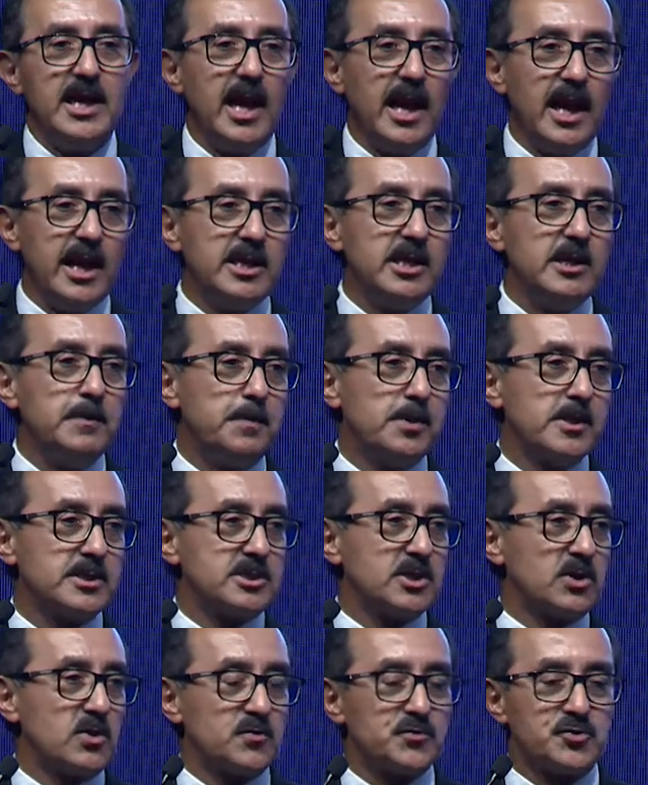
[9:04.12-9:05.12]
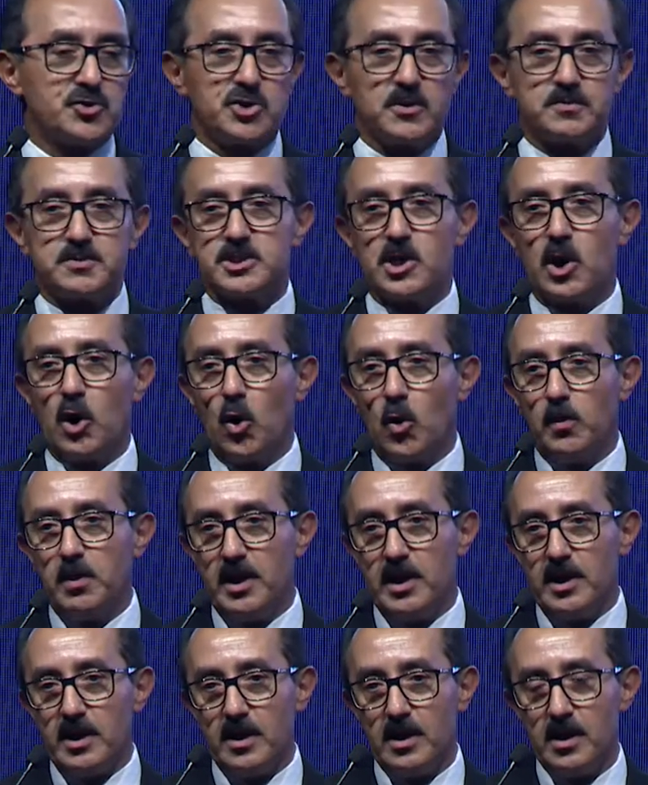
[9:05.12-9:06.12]
80% of ships
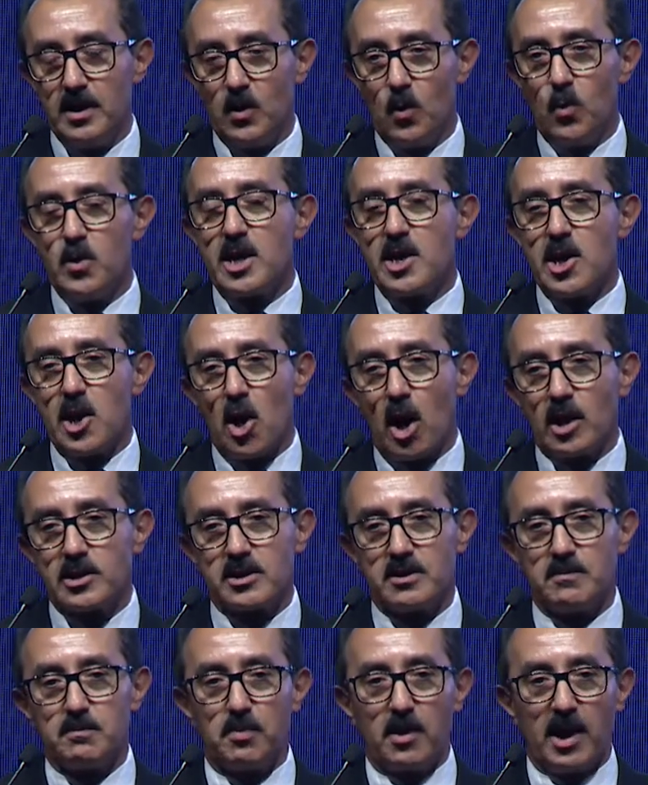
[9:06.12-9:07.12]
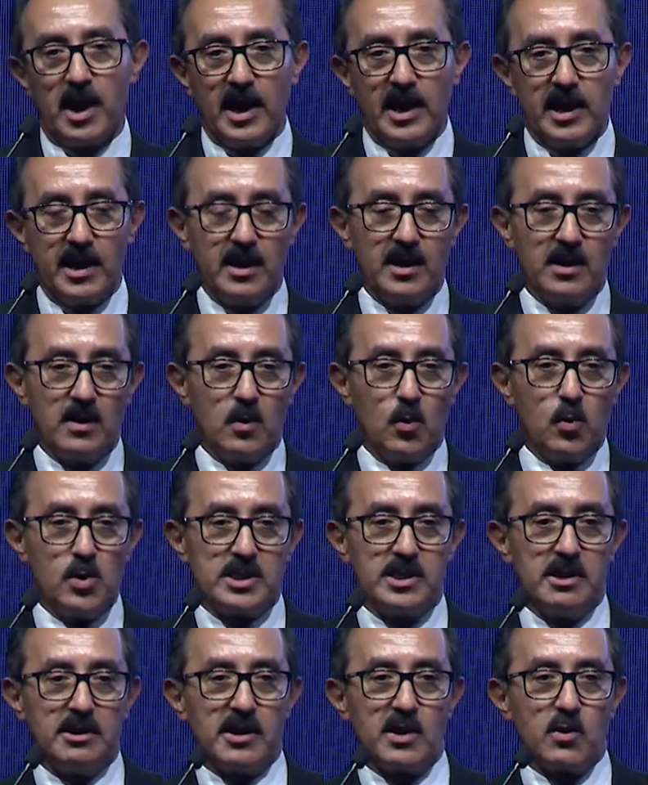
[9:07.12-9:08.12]
globally will not comply with
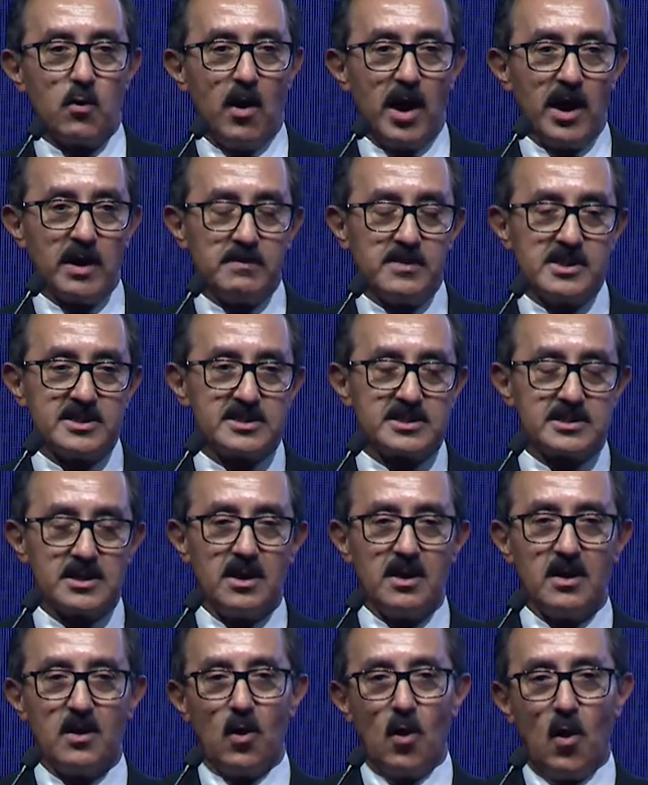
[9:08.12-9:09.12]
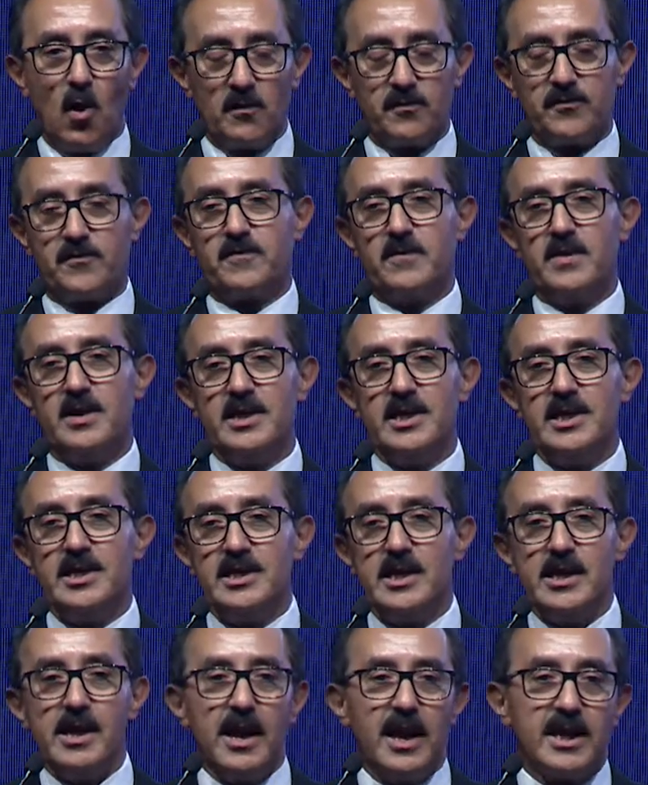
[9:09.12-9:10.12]
the requirements of
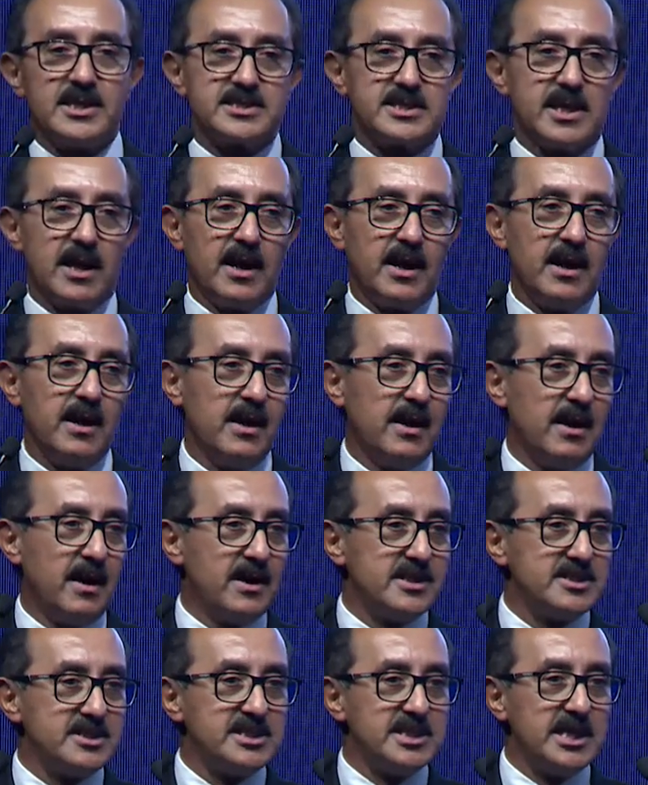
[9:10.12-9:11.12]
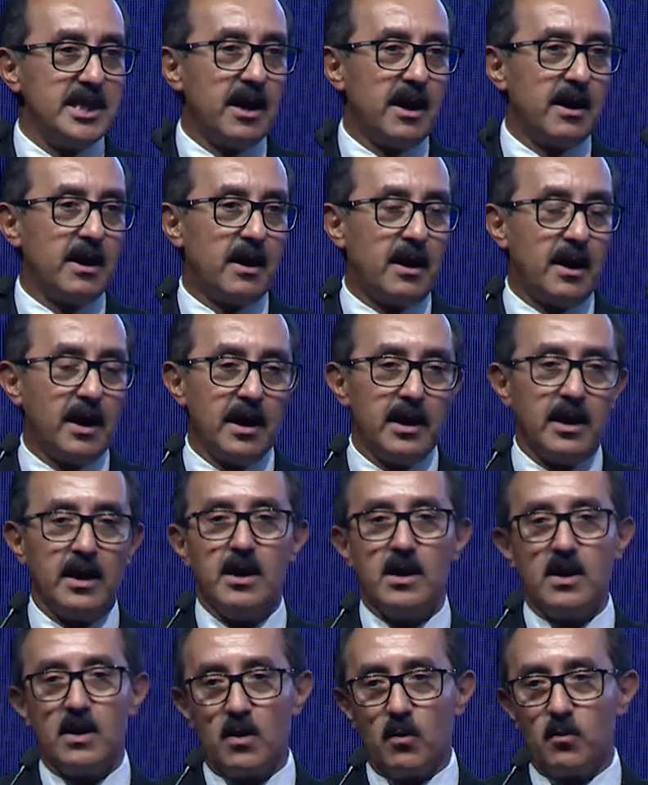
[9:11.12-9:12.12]
EEXI and CII,
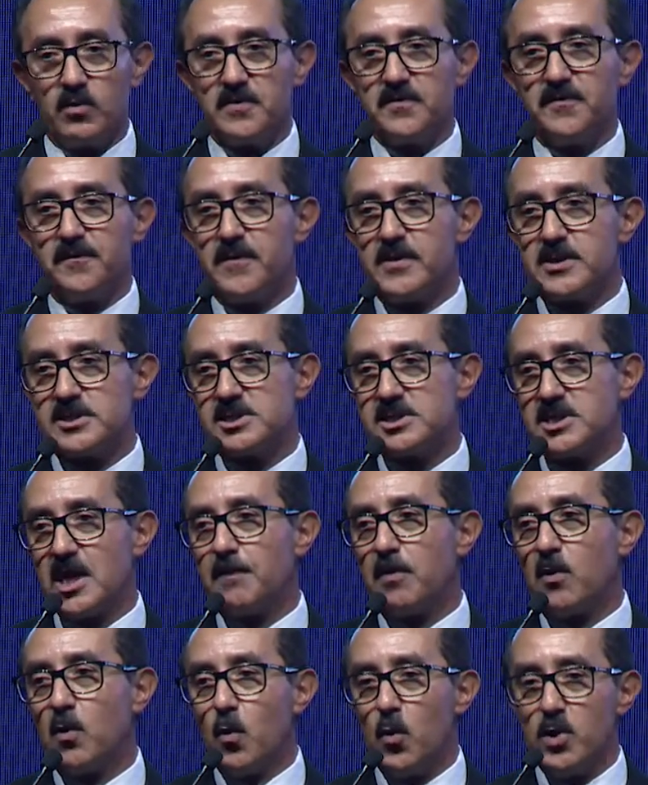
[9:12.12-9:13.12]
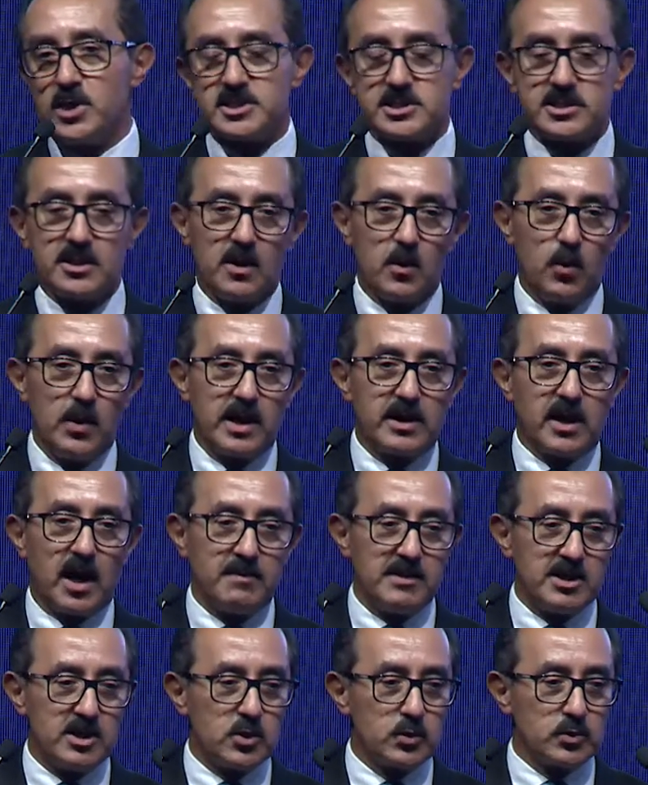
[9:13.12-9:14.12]
the first step of which will come
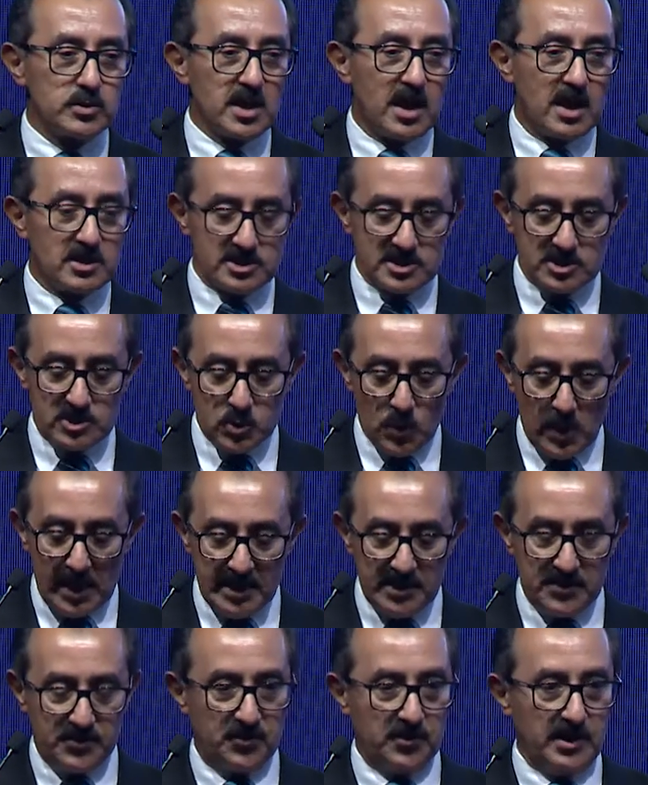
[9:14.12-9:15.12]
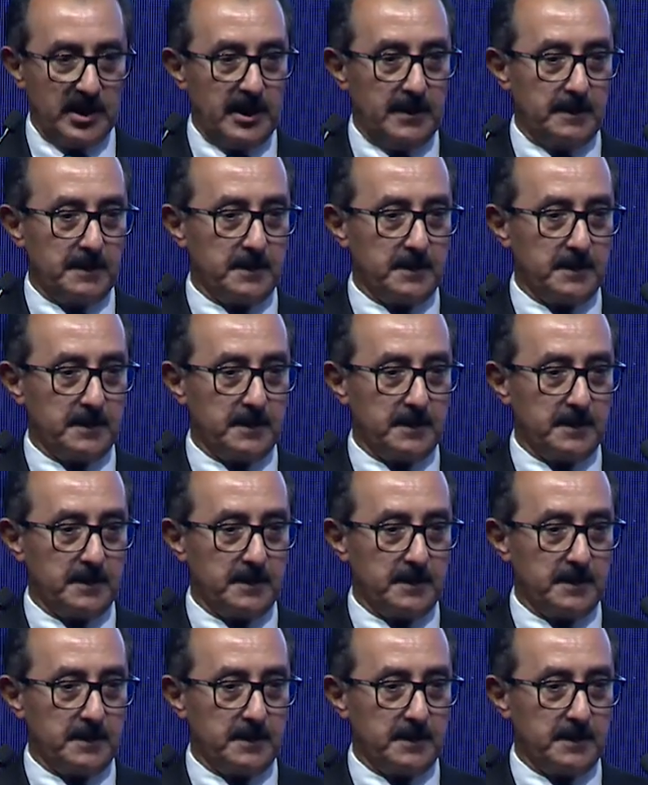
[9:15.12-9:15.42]
in 2023.